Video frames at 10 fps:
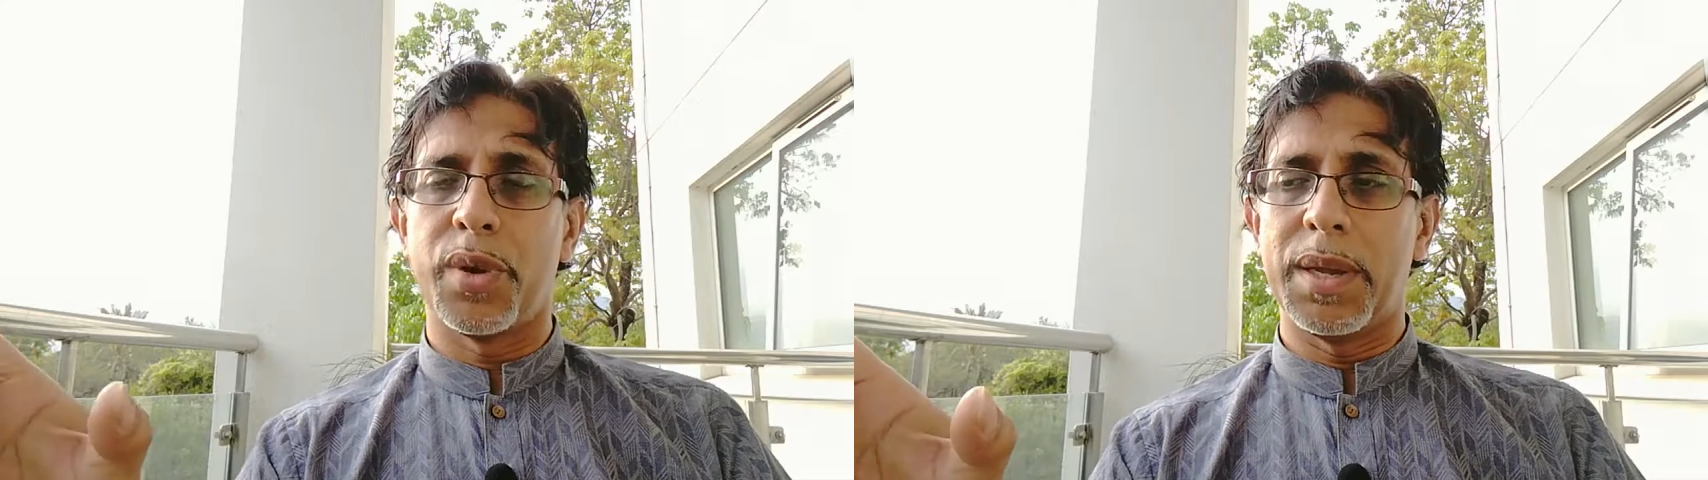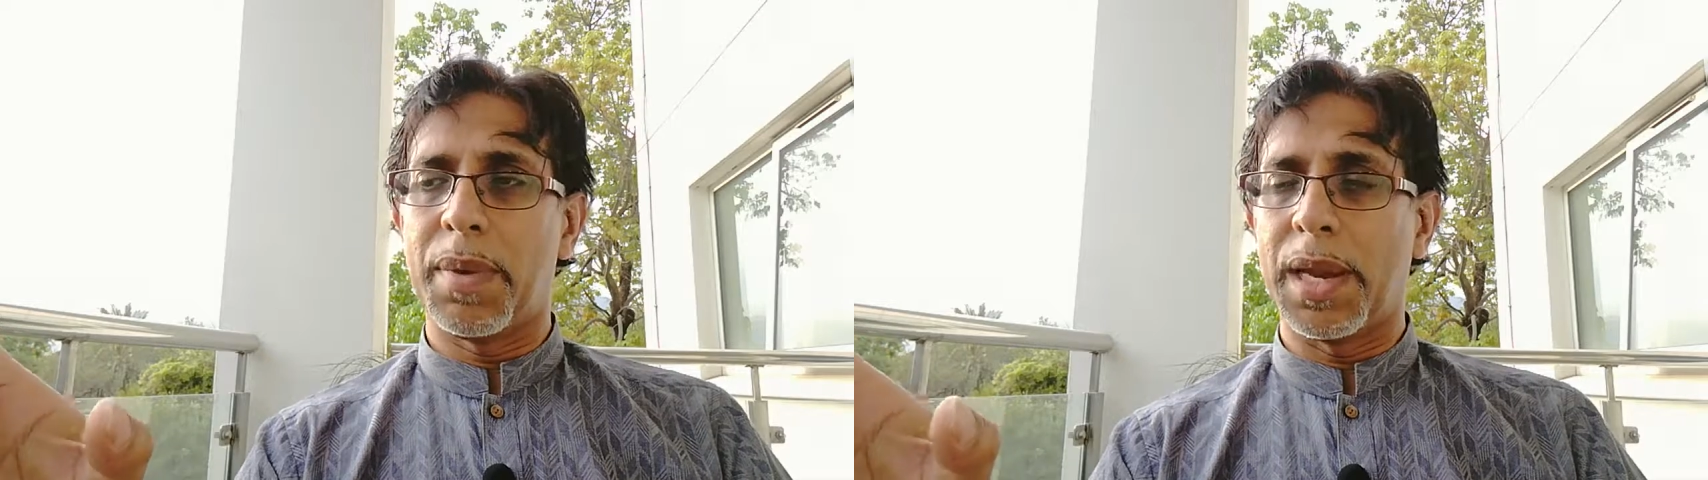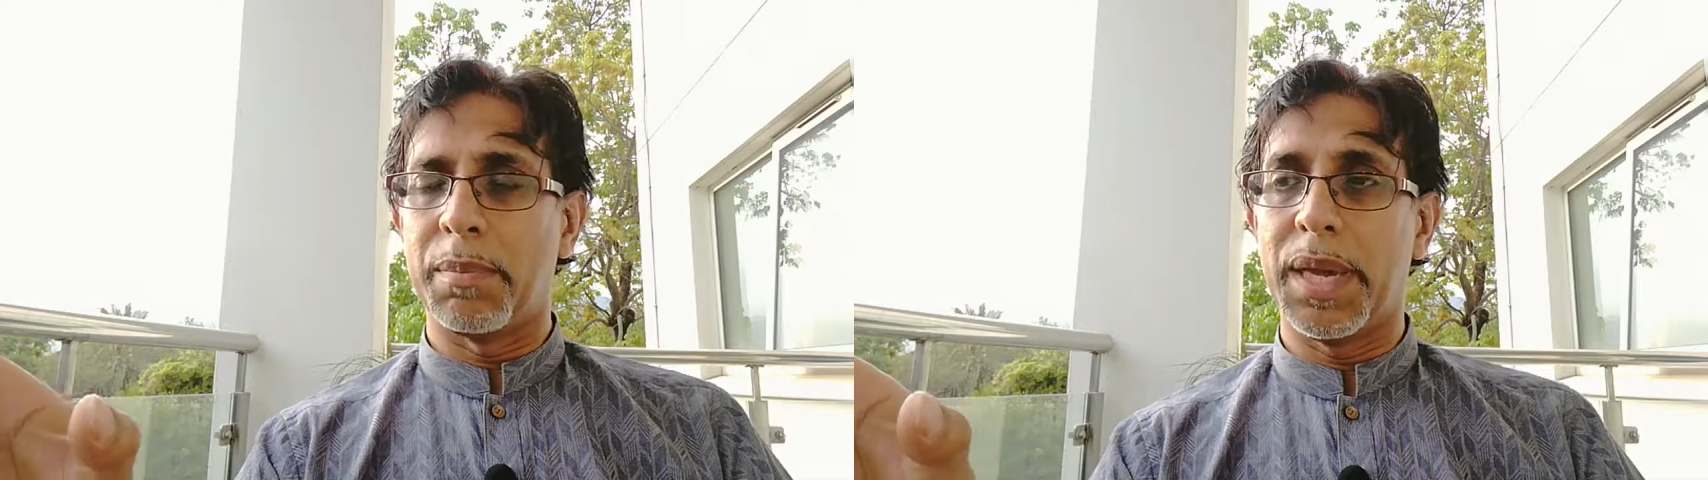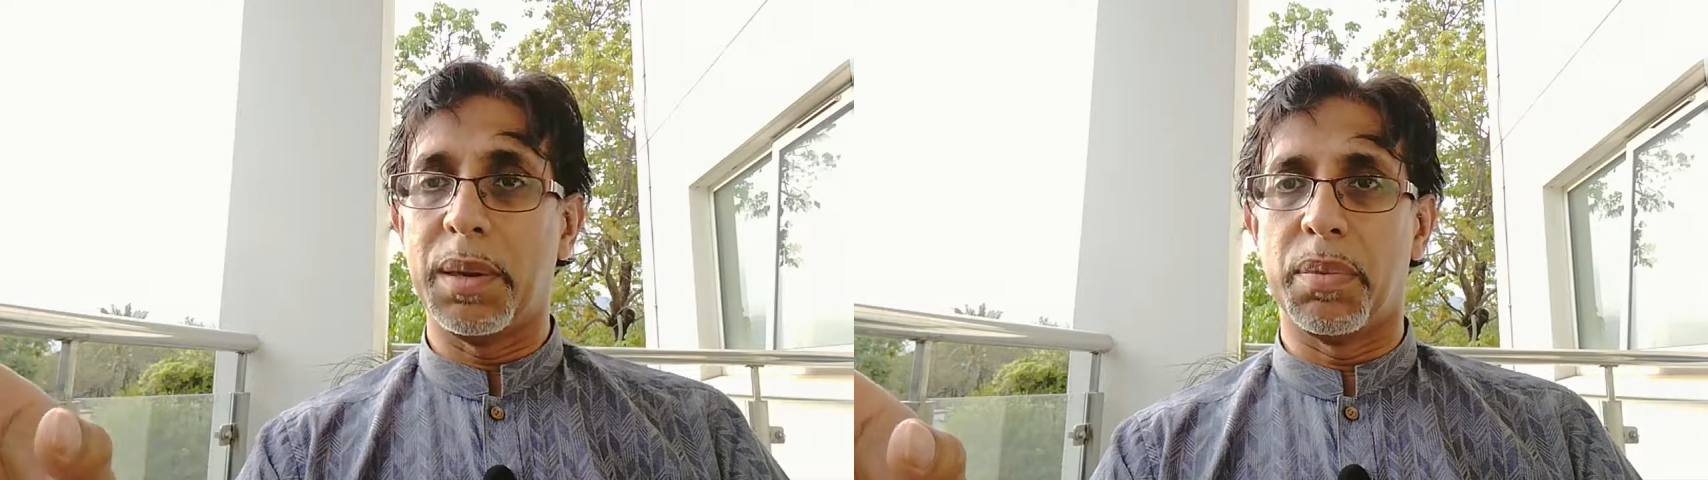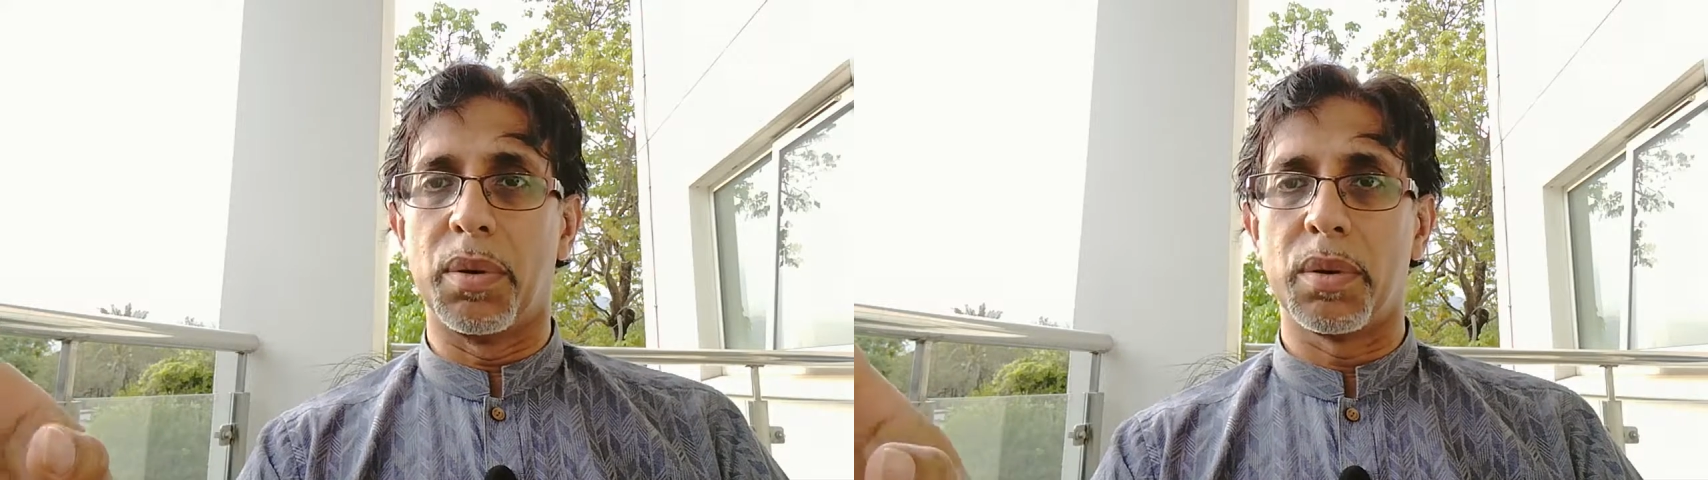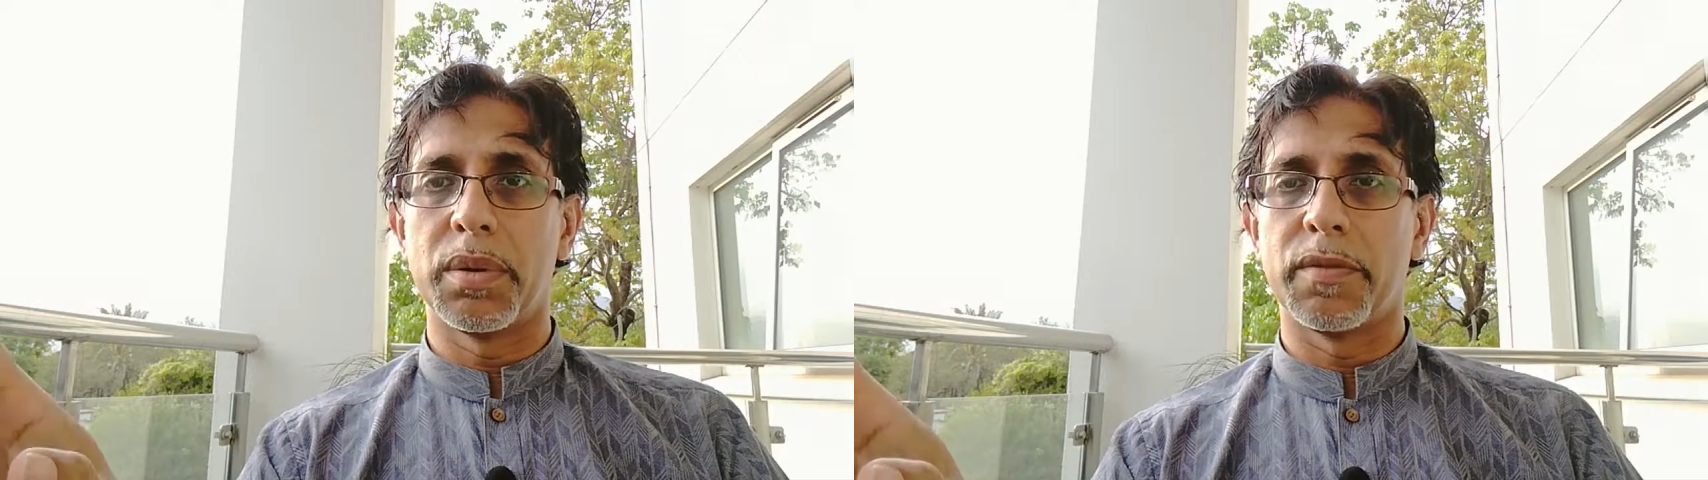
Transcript: main people